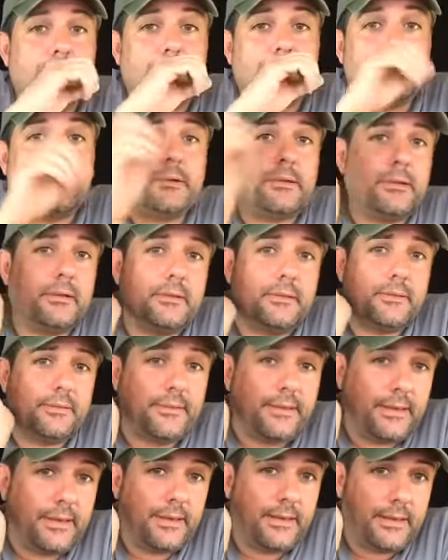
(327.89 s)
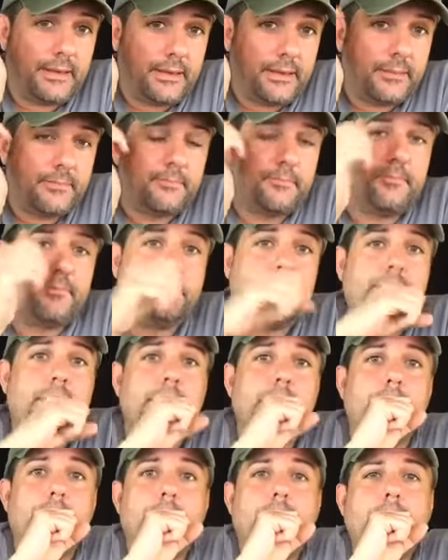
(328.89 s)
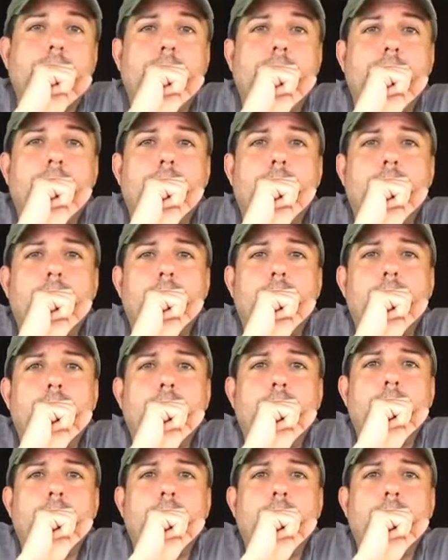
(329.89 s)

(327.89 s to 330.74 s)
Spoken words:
I started thinking, you know, how